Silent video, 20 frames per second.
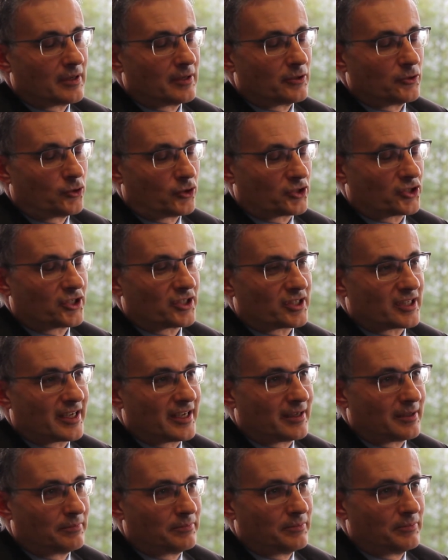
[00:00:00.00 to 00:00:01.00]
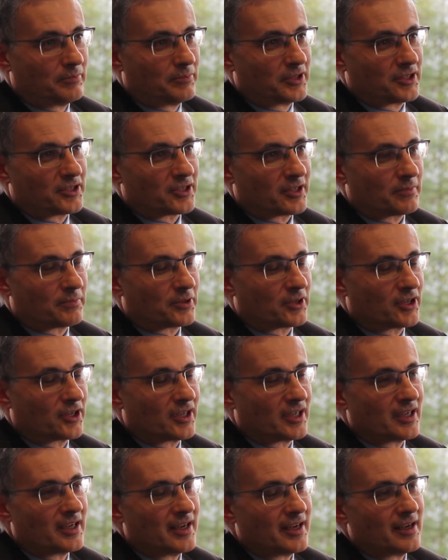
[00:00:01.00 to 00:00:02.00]
not just our
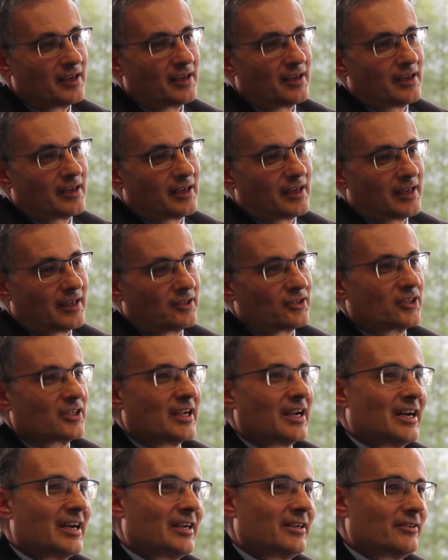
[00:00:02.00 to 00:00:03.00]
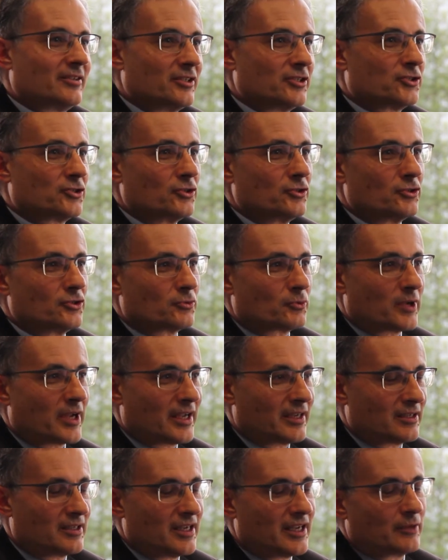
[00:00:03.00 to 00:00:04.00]
BCP and DR issues, we
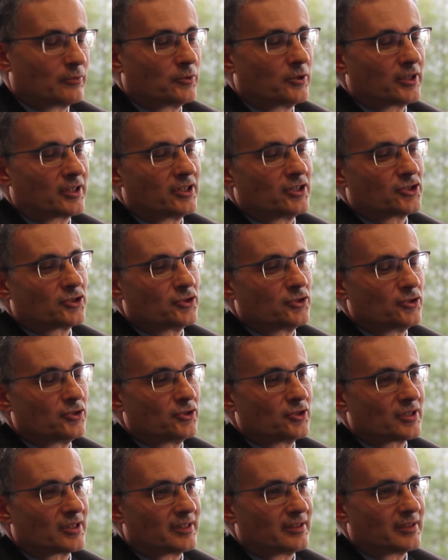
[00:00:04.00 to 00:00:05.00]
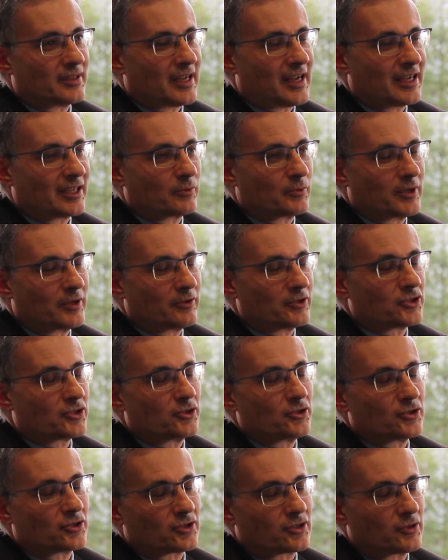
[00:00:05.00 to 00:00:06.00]
had network issues and hardware
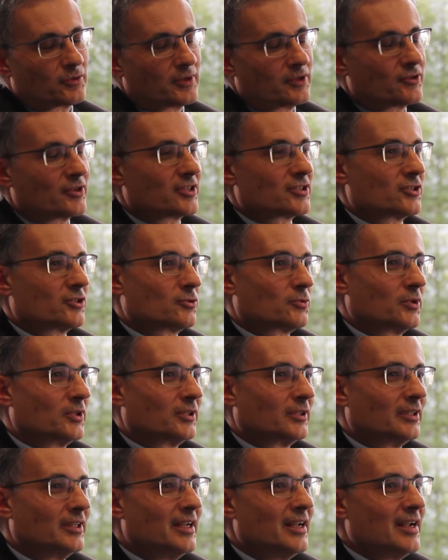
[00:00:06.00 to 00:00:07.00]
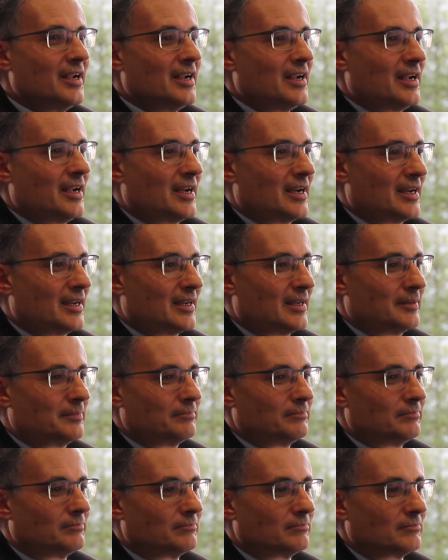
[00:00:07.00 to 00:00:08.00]
issues to address as well.
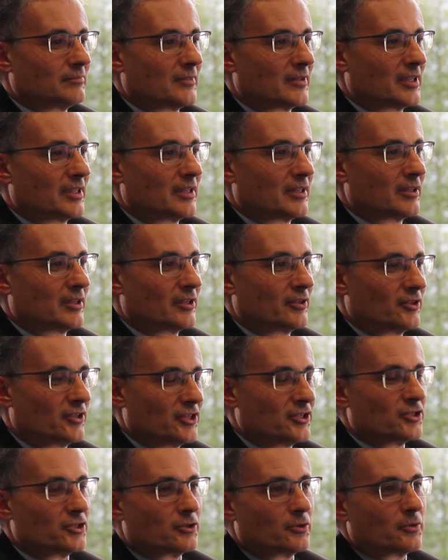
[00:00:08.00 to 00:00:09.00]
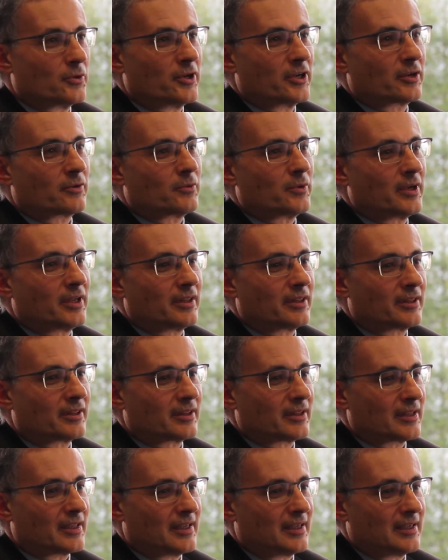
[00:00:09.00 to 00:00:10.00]
They're easy to work
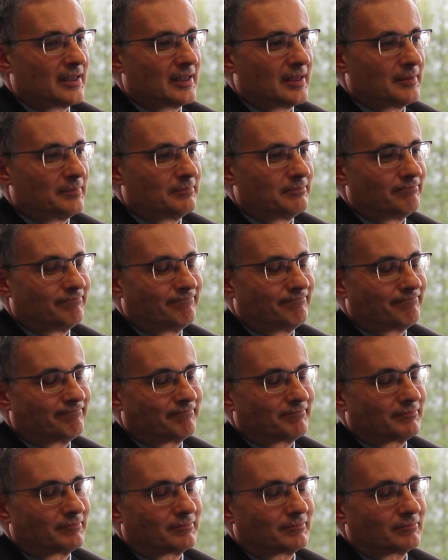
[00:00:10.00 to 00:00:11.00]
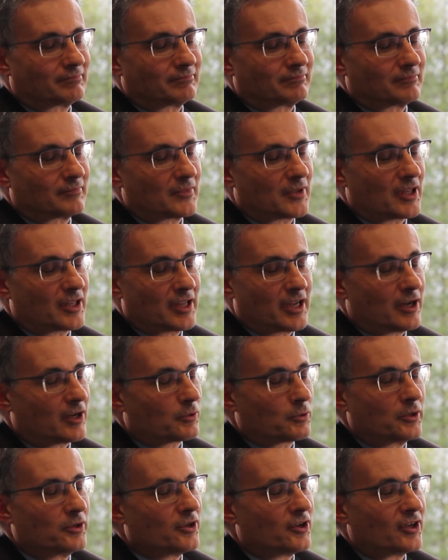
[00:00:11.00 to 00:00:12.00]
with. Yeah, I
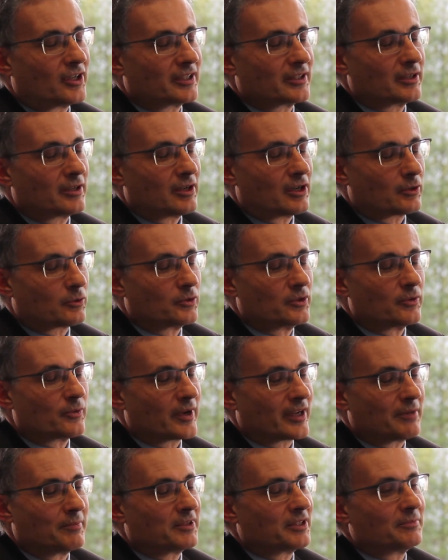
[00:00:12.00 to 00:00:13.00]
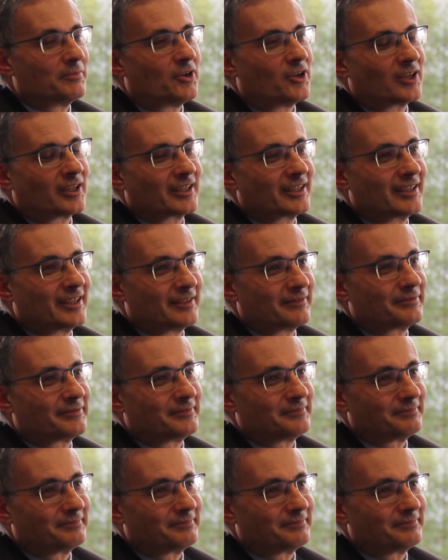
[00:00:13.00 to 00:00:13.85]
couldn't recommend them highly enough.